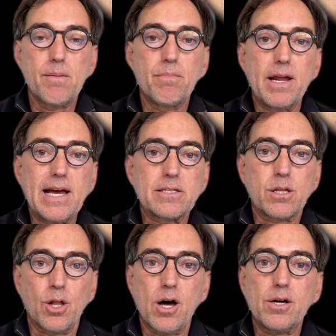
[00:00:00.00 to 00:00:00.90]
but as
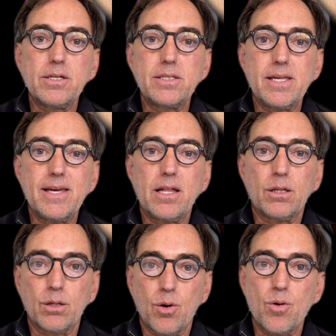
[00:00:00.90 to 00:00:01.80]
long as the
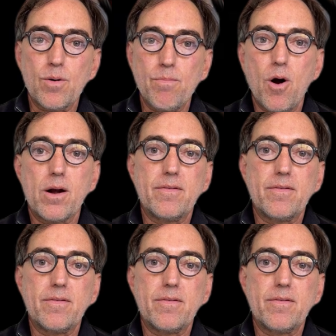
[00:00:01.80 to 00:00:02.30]
lower part